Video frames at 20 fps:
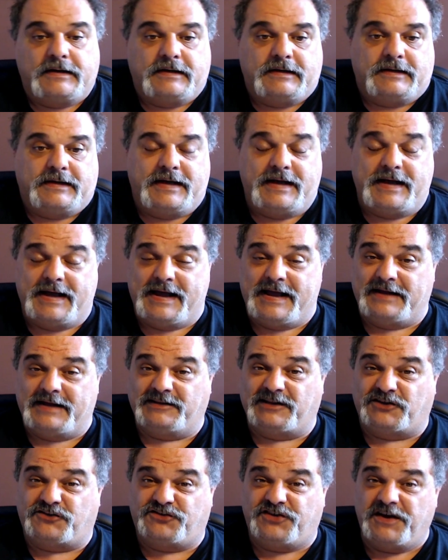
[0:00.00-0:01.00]
And
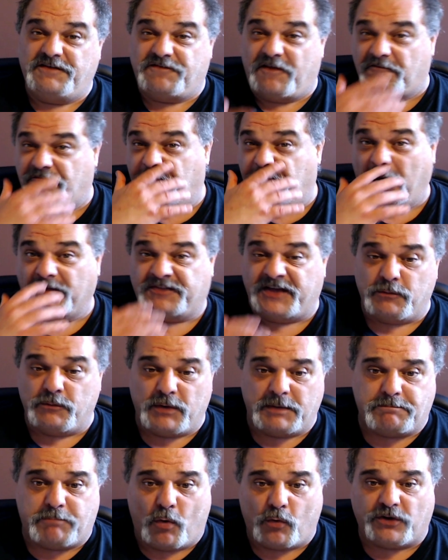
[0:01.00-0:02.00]
the Chief of Bonding
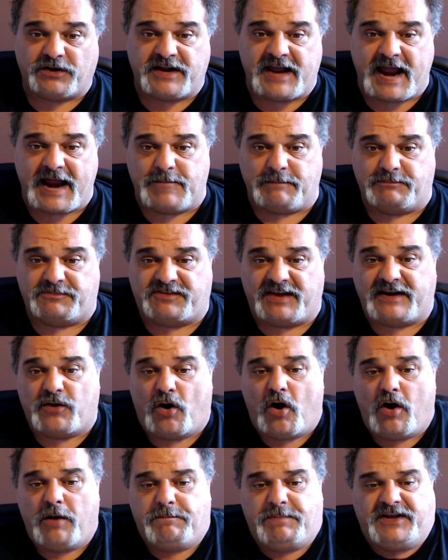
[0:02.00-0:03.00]
with Board Games and
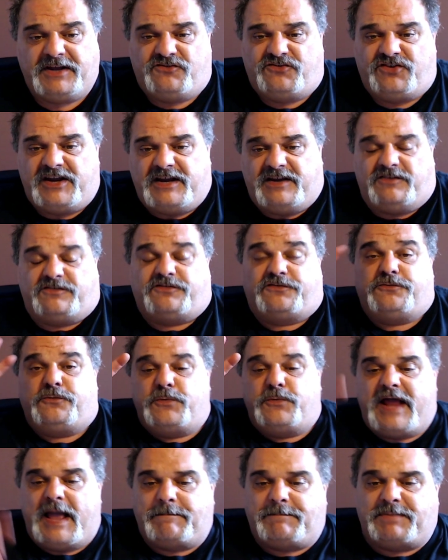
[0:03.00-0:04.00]
RPGs,
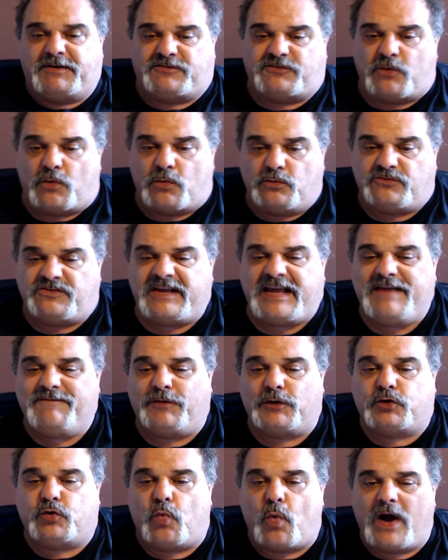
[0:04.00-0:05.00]
3 episodes.
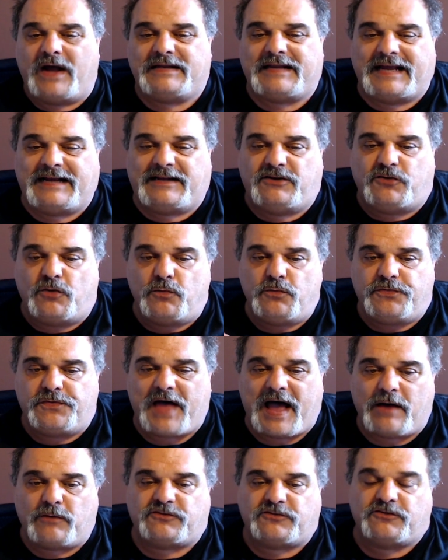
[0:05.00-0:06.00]
Evil Twilight
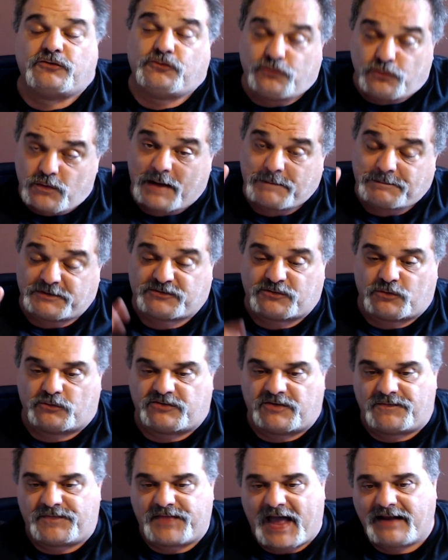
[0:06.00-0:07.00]
2000, 2 episodes
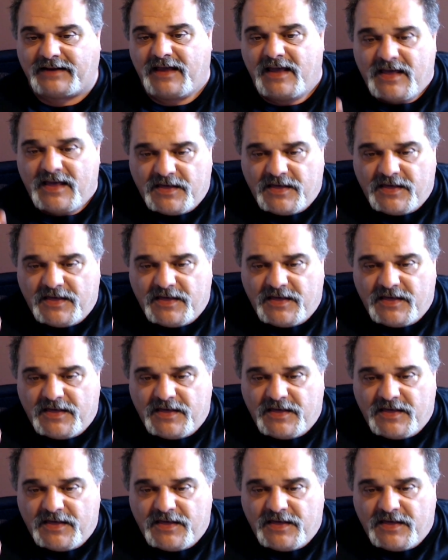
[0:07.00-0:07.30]
of that.